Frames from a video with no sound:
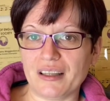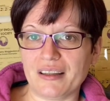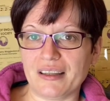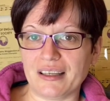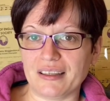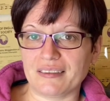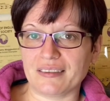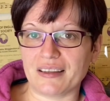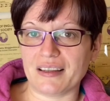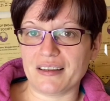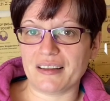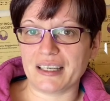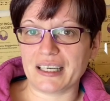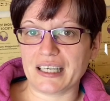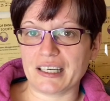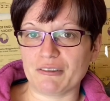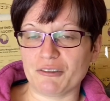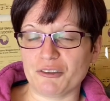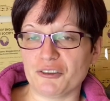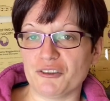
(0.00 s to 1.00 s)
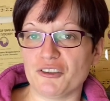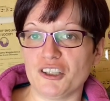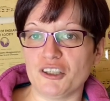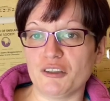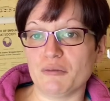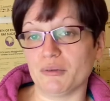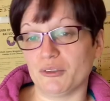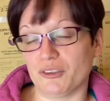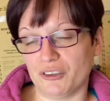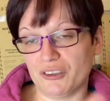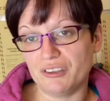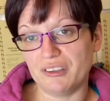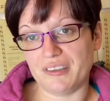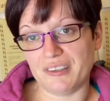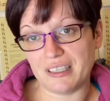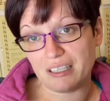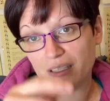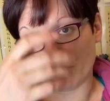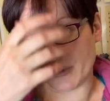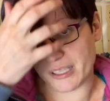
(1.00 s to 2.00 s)
things they think are unsuitable, just to
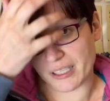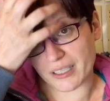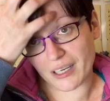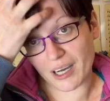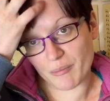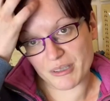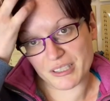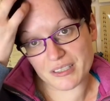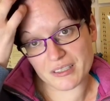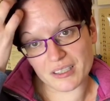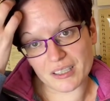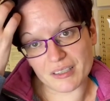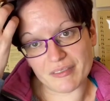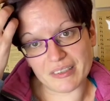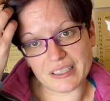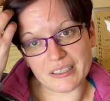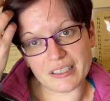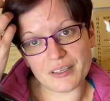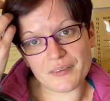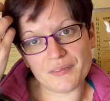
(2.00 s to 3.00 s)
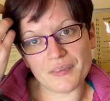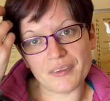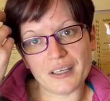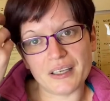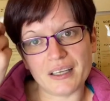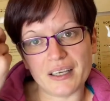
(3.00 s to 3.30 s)
stick them in the comments on the video.